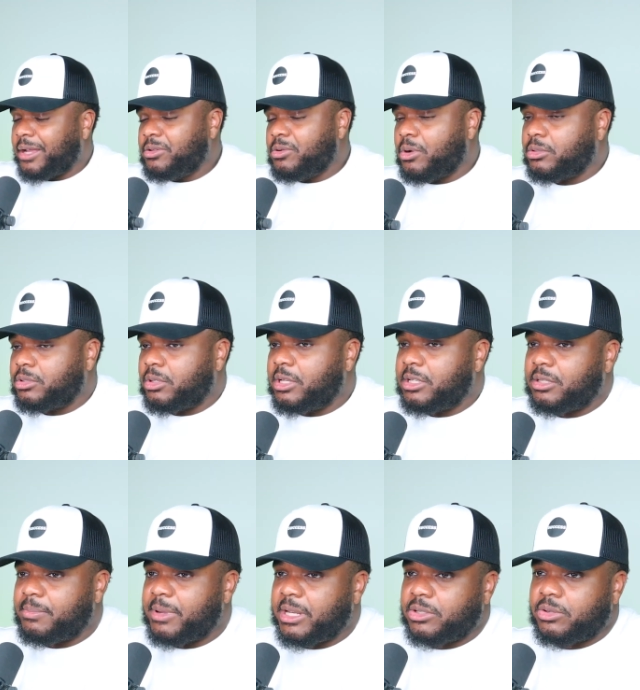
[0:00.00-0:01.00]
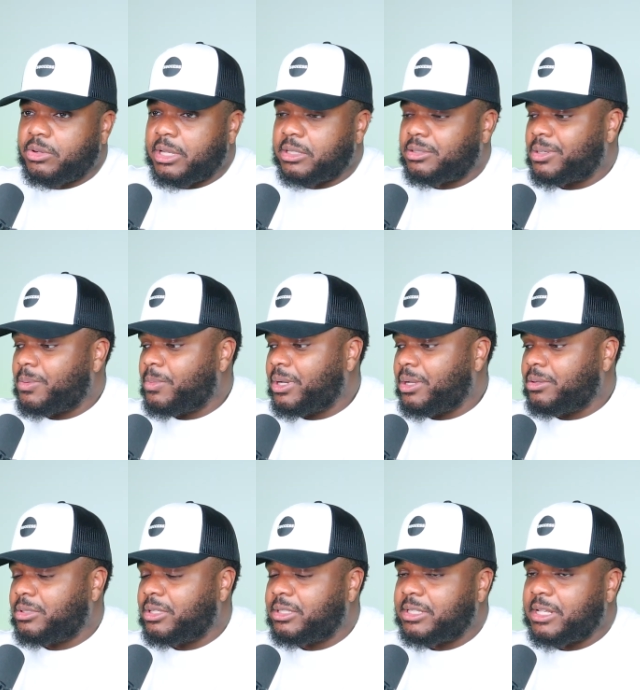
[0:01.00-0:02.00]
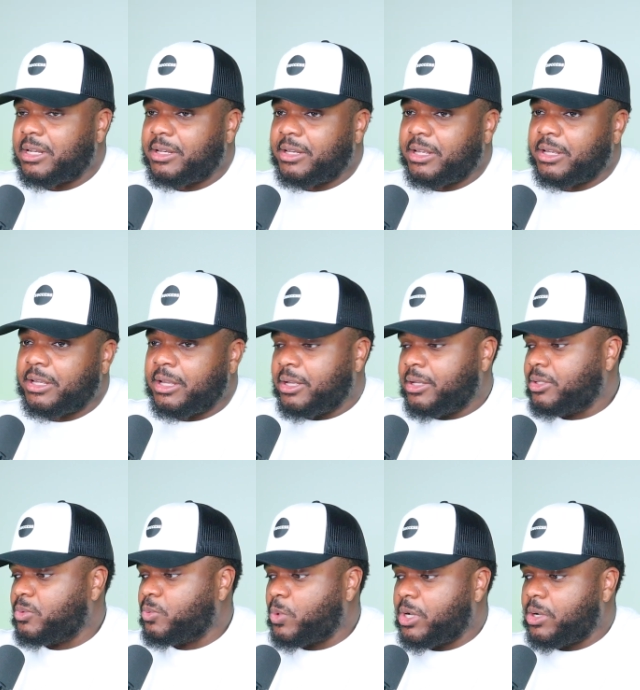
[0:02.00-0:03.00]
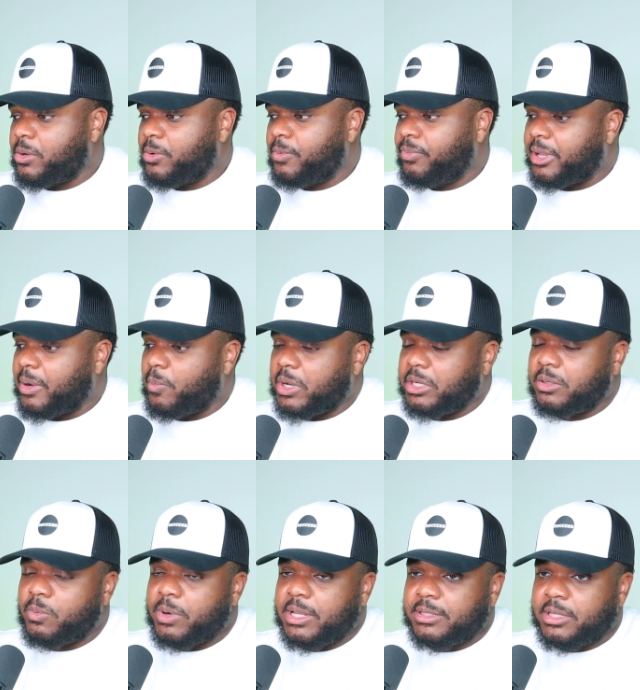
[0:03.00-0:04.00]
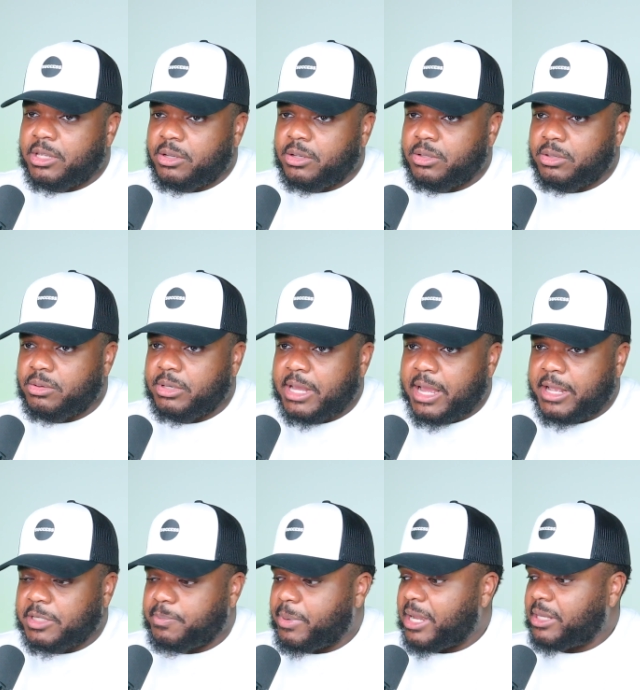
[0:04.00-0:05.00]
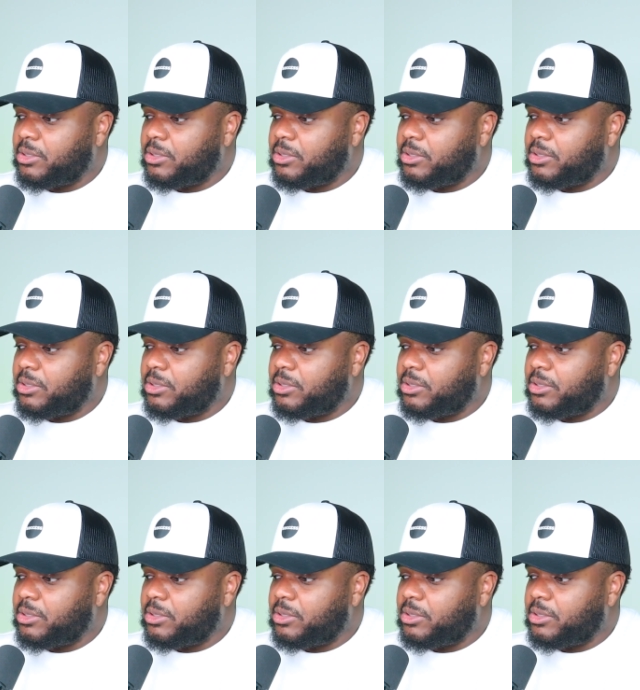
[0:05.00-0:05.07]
and you also need to make sure that someone else is selling it as well. And one of the ways that you can do that is by